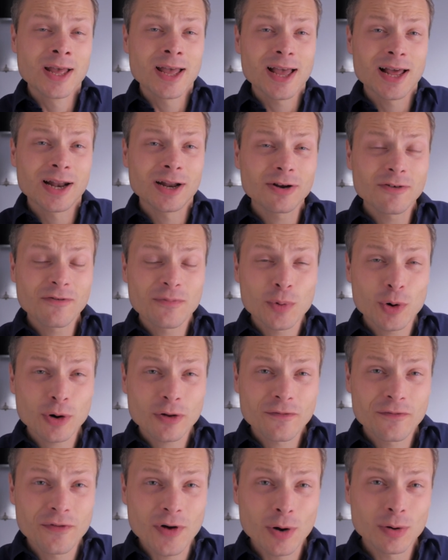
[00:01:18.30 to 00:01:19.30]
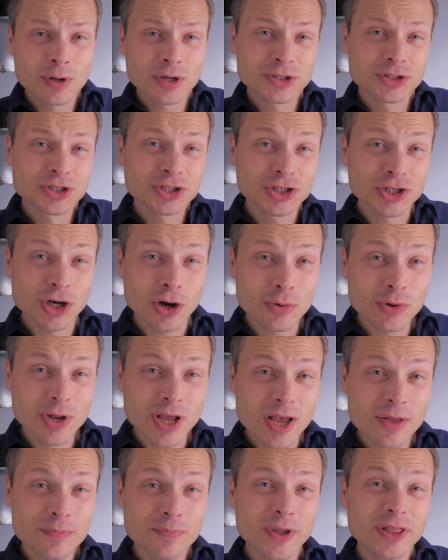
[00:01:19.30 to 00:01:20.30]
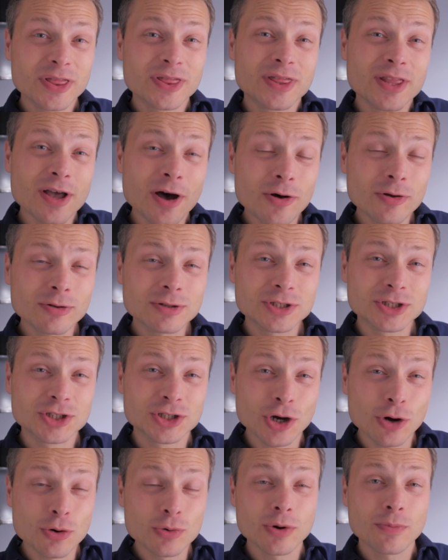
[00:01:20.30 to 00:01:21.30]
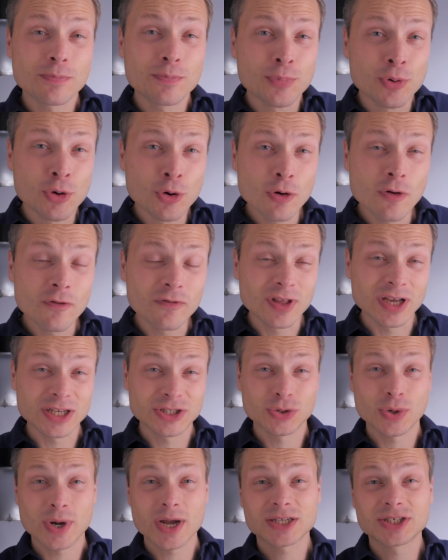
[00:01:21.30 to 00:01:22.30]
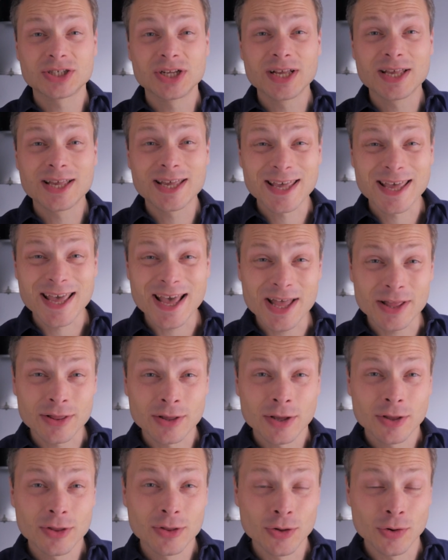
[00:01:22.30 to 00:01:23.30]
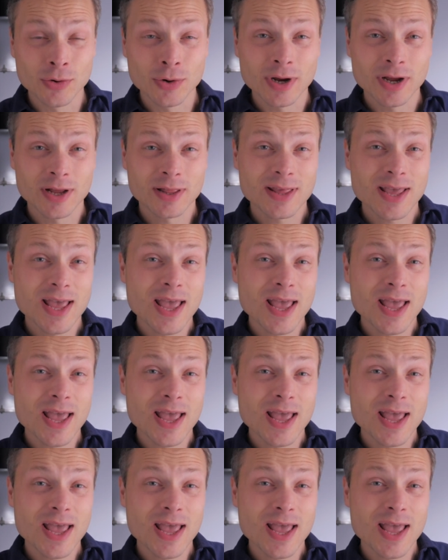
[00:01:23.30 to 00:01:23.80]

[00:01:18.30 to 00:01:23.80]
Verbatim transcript: A lot of portfolios show that, but don't show the proof that you actually can do that.